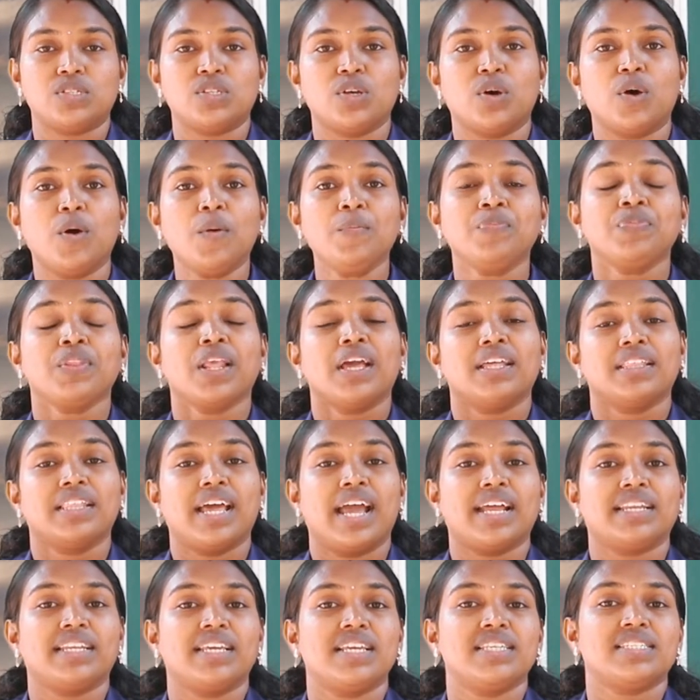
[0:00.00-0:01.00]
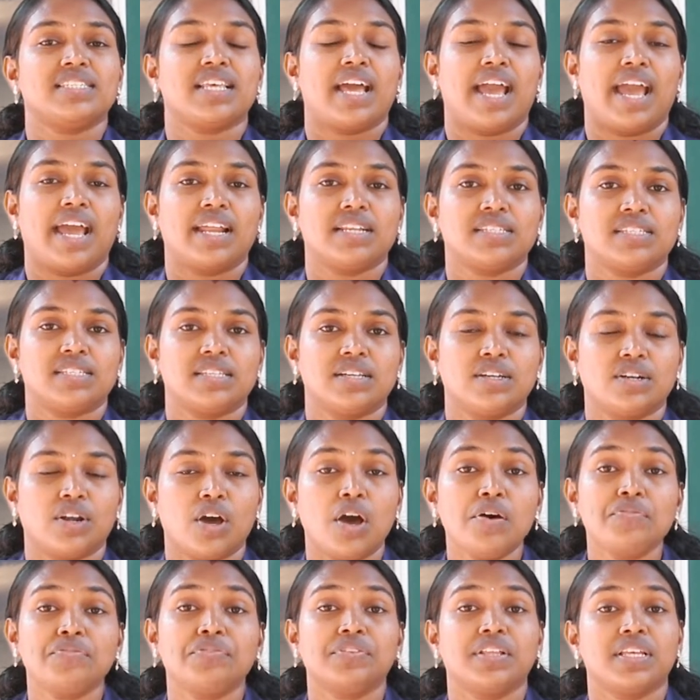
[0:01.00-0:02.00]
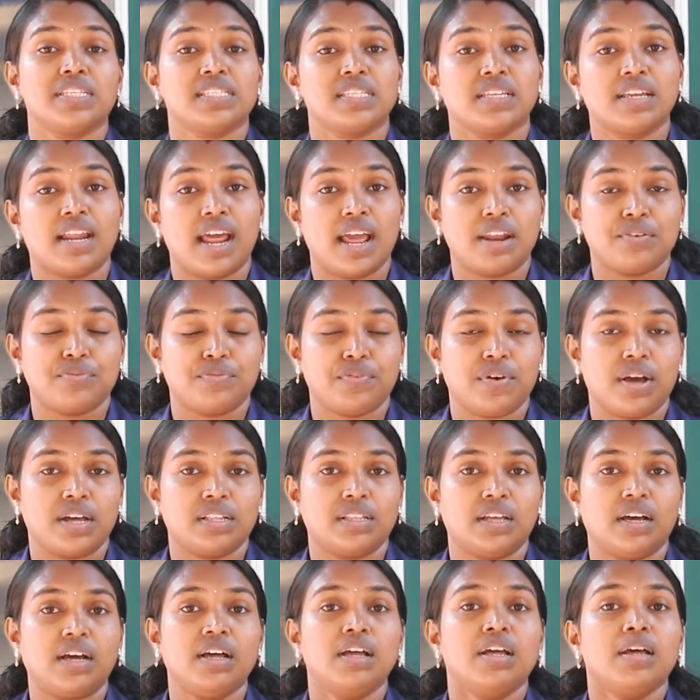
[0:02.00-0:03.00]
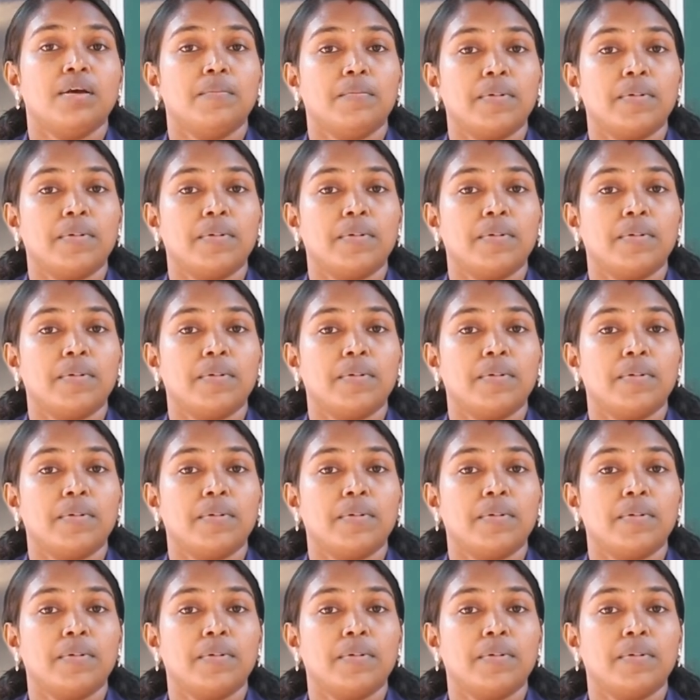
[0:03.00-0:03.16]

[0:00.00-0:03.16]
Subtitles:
So, that is the answer of this grandfather,